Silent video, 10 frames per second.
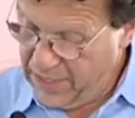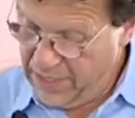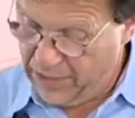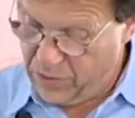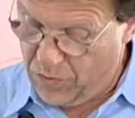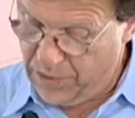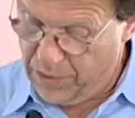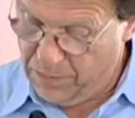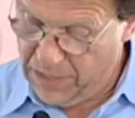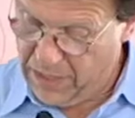it's going
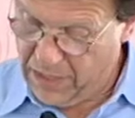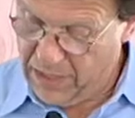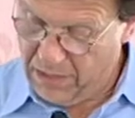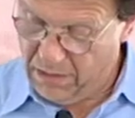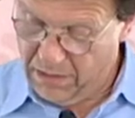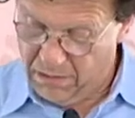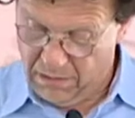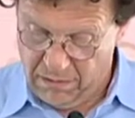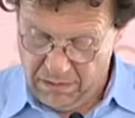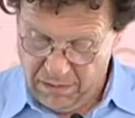to be
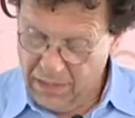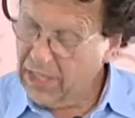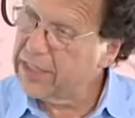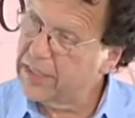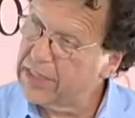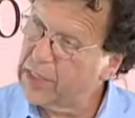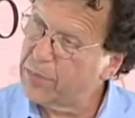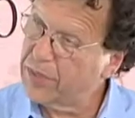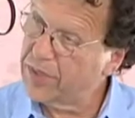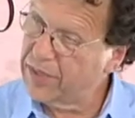a little
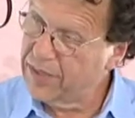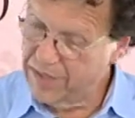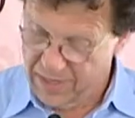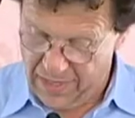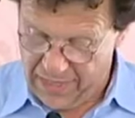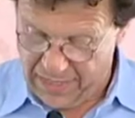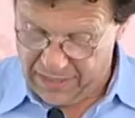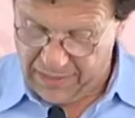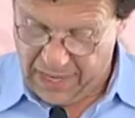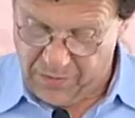simpler than
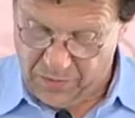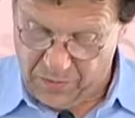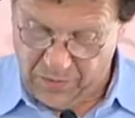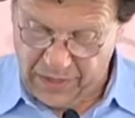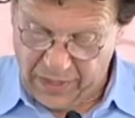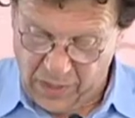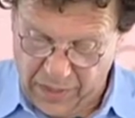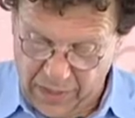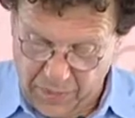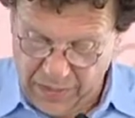it's ever really
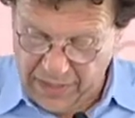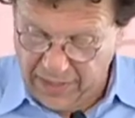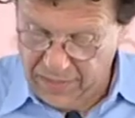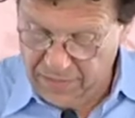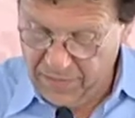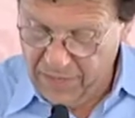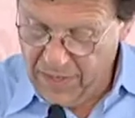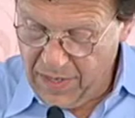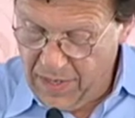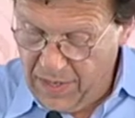going to be.
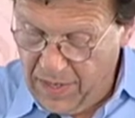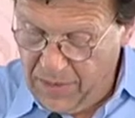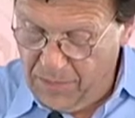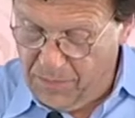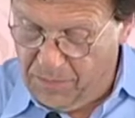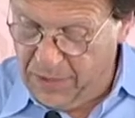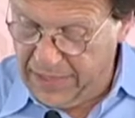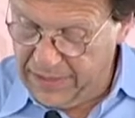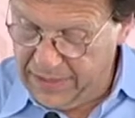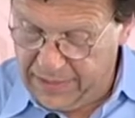
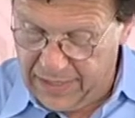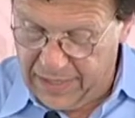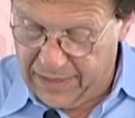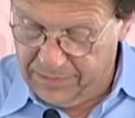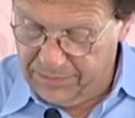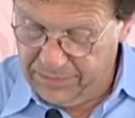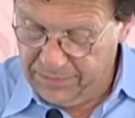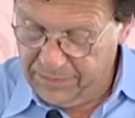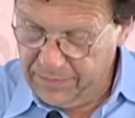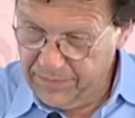But um,
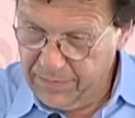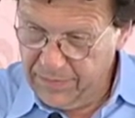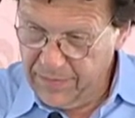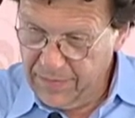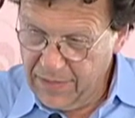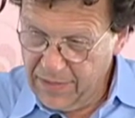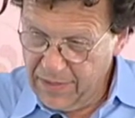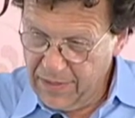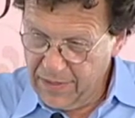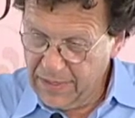
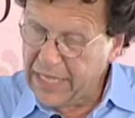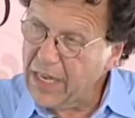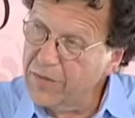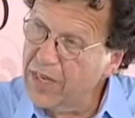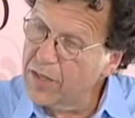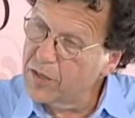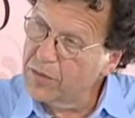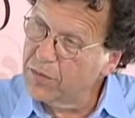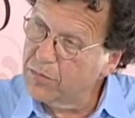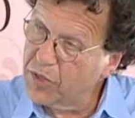like every other
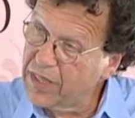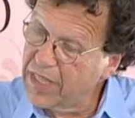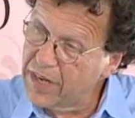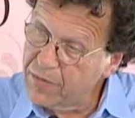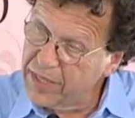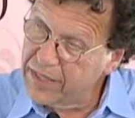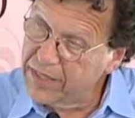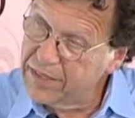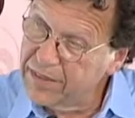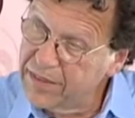book that I've
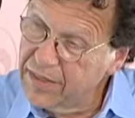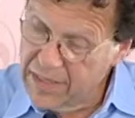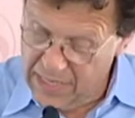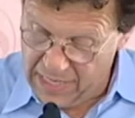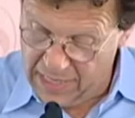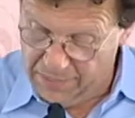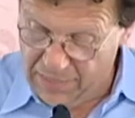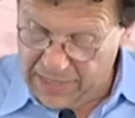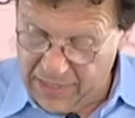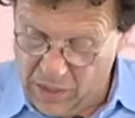written, it
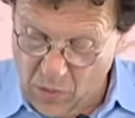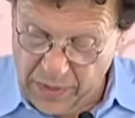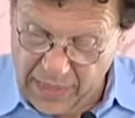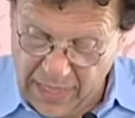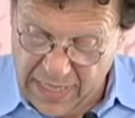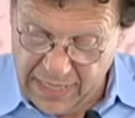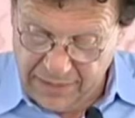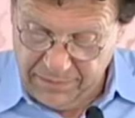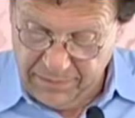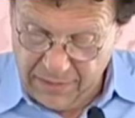meant going on,